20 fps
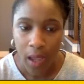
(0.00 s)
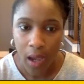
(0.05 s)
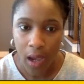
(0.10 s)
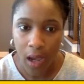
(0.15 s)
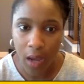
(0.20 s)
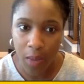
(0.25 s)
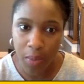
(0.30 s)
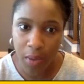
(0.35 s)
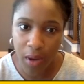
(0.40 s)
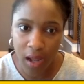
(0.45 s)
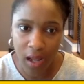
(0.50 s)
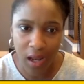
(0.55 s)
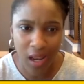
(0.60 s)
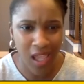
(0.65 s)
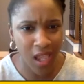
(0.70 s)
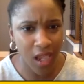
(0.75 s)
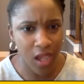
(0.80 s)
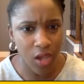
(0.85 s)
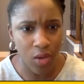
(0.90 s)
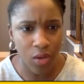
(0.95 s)
but
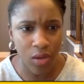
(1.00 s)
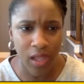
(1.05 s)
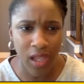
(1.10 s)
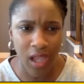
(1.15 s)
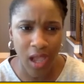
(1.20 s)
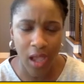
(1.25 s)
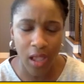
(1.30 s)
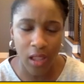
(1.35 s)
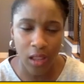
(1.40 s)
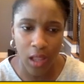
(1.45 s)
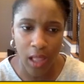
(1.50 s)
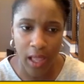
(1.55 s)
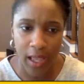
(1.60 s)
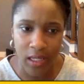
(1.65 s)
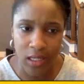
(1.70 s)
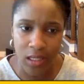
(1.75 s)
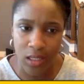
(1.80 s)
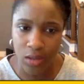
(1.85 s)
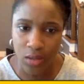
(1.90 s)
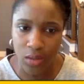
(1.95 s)
annually, I
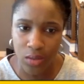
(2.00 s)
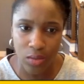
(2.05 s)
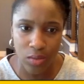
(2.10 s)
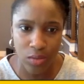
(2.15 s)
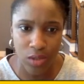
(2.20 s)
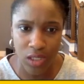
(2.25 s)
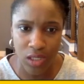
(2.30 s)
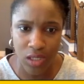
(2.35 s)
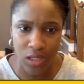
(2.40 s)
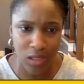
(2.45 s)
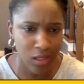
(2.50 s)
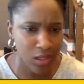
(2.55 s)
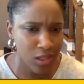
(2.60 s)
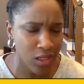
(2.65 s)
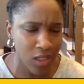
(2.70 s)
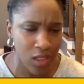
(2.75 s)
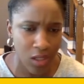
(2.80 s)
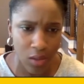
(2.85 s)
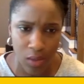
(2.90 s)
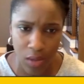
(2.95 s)
like to just
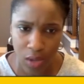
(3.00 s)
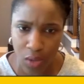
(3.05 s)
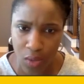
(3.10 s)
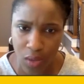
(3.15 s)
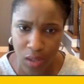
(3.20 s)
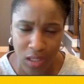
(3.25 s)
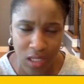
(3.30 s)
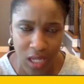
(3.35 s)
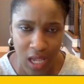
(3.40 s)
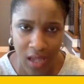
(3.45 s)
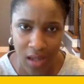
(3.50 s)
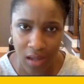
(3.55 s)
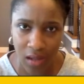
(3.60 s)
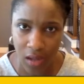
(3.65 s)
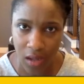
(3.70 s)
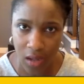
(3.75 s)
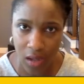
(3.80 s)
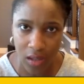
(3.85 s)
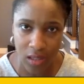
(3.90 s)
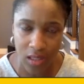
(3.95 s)
still, you can take a
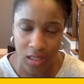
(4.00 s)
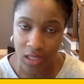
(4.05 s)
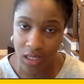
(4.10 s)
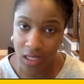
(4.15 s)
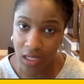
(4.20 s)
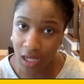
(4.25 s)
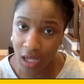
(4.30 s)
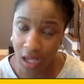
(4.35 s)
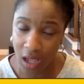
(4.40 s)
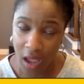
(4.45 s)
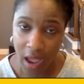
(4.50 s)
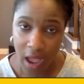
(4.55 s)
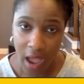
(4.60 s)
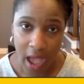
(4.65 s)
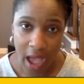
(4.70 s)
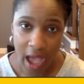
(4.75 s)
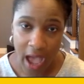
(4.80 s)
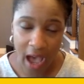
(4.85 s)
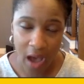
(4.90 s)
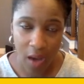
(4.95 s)
look to see
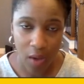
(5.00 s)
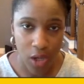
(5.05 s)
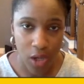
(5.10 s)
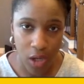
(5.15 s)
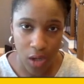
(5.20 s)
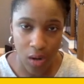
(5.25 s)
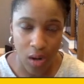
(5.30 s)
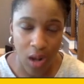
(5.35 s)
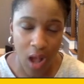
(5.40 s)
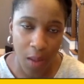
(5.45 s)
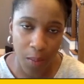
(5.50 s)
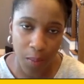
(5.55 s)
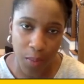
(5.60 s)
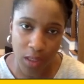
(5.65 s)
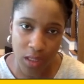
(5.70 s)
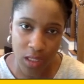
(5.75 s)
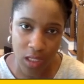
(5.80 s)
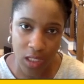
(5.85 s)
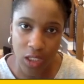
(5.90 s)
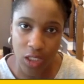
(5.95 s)
how your
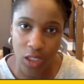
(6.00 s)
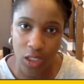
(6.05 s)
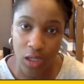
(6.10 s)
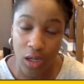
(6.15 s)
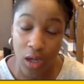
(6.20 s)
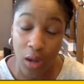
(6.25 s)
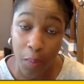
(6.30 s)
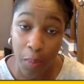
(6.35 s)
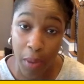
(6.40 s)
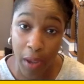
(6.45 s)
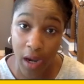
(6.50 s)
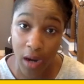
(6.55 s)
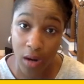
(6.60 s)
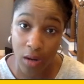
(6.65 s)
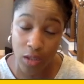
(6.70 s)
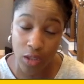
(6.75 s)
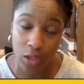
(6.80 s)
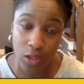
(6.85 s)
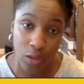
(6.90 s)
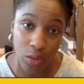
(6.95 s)
compensation
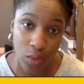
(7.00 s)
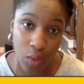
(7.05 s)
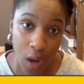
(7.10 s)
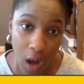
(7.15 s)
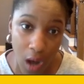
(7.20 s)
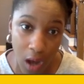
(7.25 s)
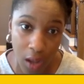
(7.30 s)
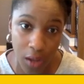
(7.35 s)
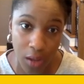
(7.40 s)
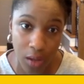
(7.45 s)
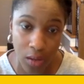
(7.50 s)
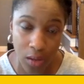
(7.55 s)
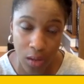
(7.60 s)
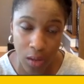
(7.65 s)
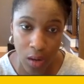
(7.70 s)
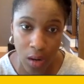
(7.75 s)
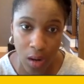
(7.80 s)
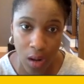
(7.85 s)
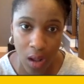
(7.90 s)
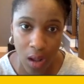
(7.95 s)
compares to
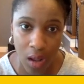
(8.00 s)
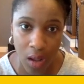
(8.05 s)
other